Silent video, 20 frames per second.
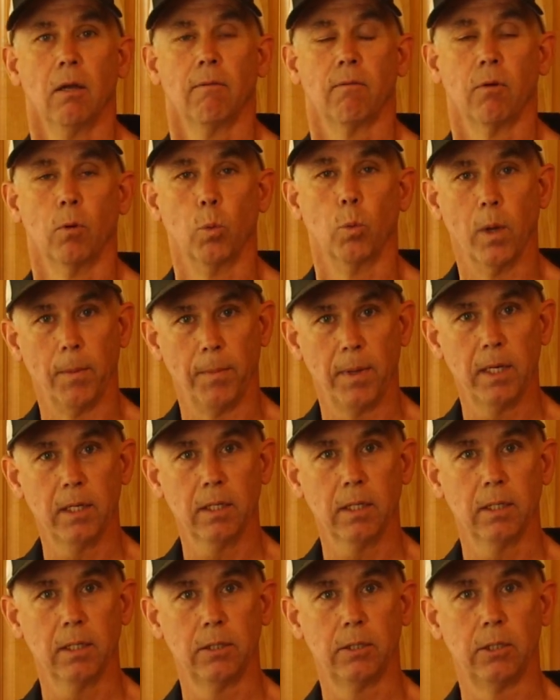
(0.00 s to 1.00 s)
for
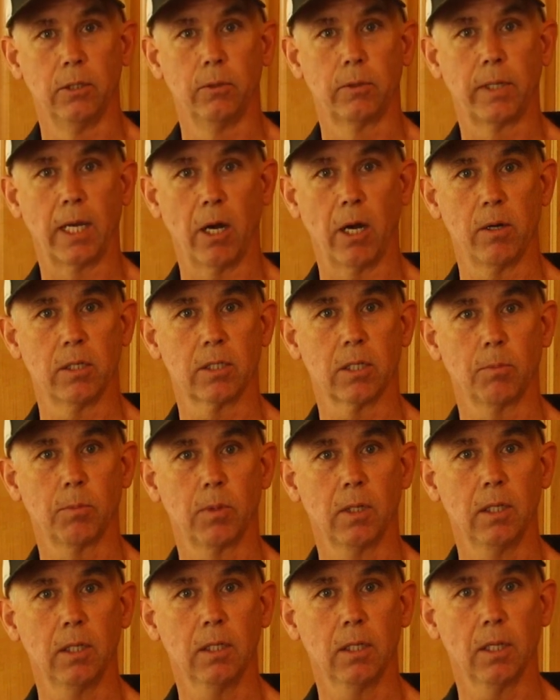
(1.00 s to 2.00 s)
women to carry
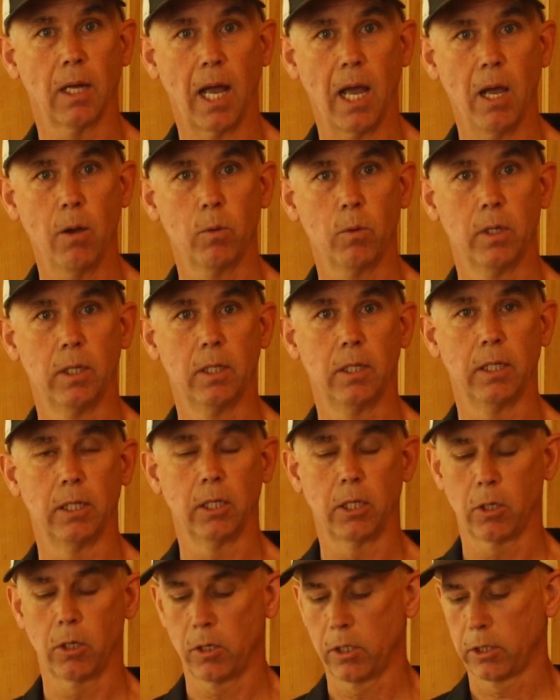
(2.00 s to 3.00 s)
something, I would
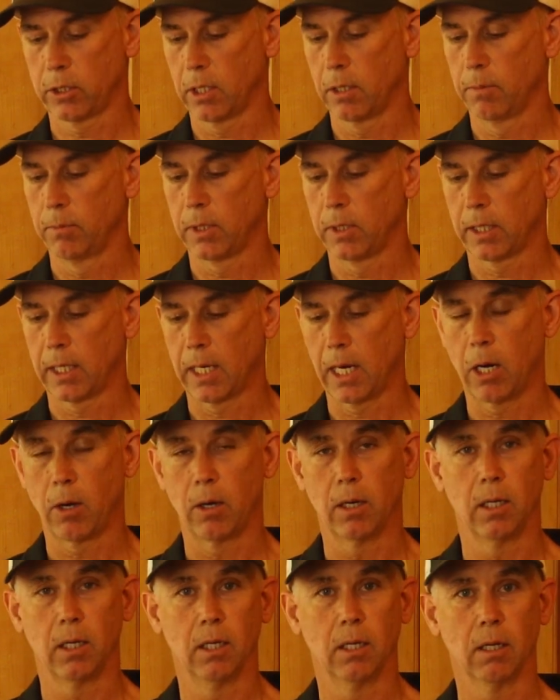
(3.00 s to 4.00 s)
encourage them to
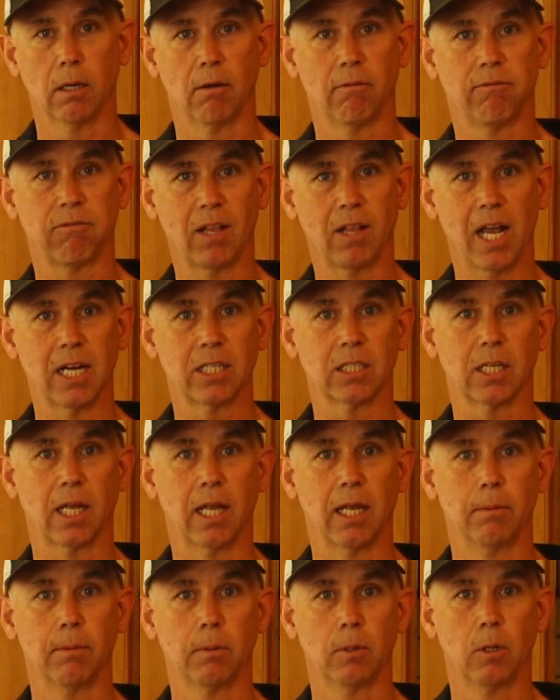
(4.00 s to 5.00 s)
carry a
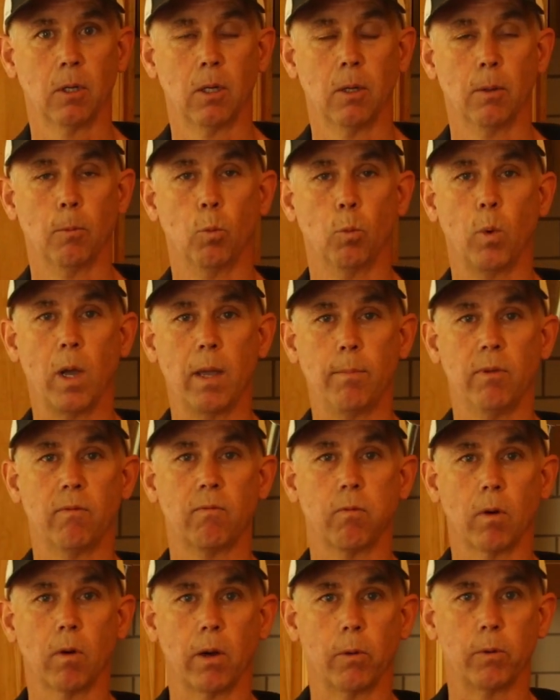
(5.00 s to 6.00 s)
flashlight way
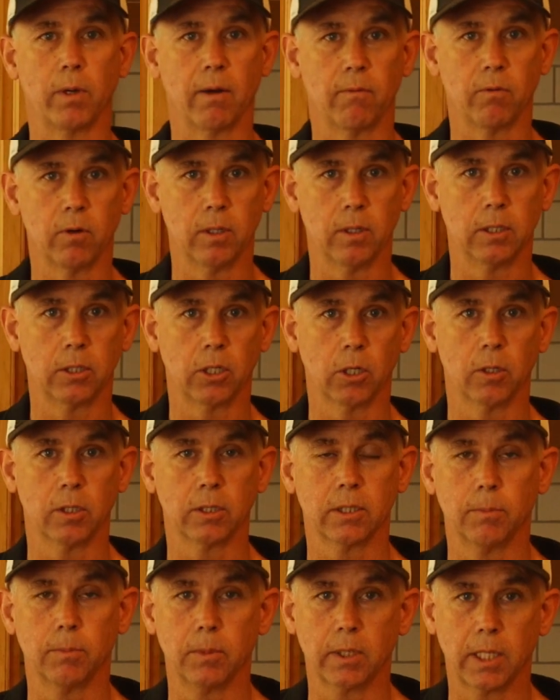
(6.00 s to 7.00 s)
before I would ever
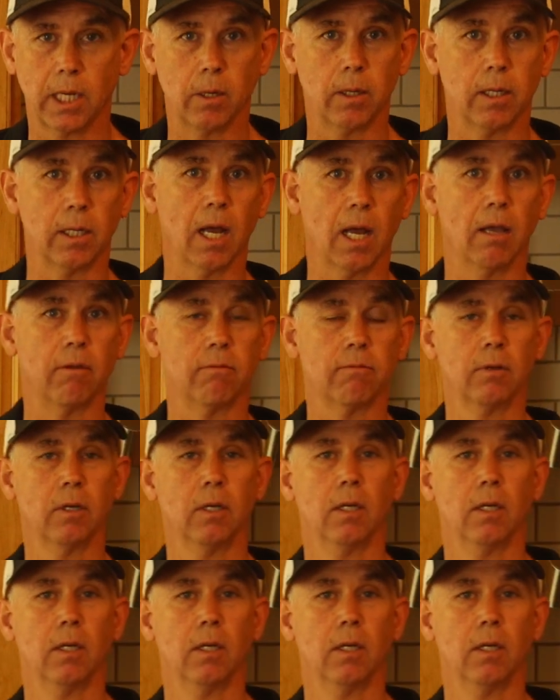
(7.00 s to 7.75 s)
encourage them to carry a knife.